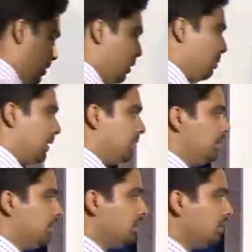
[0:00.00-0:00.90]
group
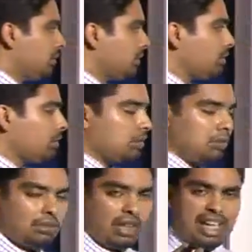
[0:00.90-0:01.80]

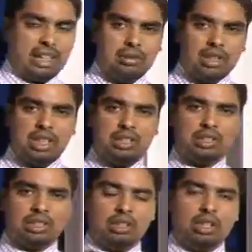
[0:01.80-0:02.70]
activities
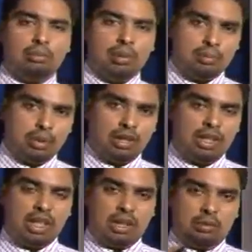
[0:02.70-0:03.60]
or people
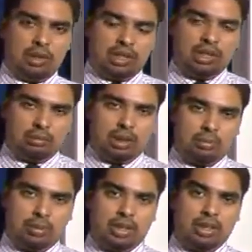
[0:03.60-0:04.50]
within a
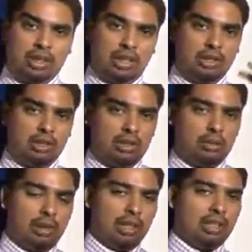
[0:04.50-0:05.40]
department in order to
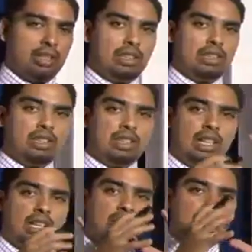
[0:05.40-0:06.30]
make it
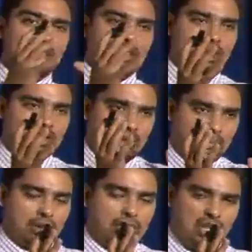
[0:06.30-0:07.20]
a
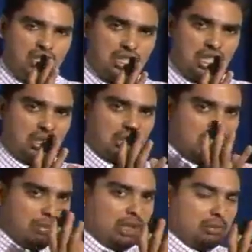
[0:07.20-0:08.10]
separate function or a
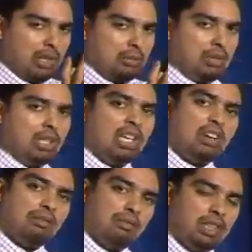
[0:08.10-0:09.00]
separate department
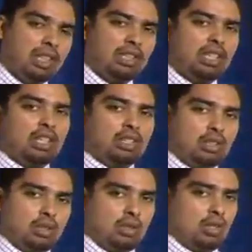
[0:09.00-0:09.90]
within
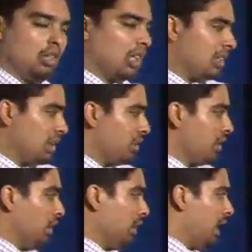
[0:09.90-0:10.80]
your own organization.
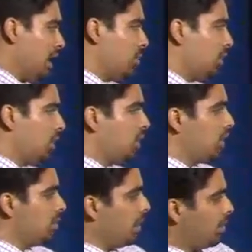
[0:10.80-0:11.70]
That is what you
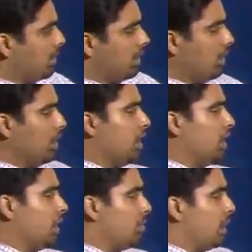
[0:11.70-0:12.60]
call
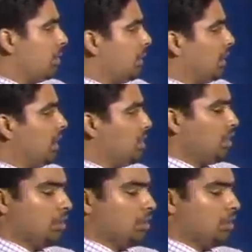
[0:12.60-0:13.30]
departmentation.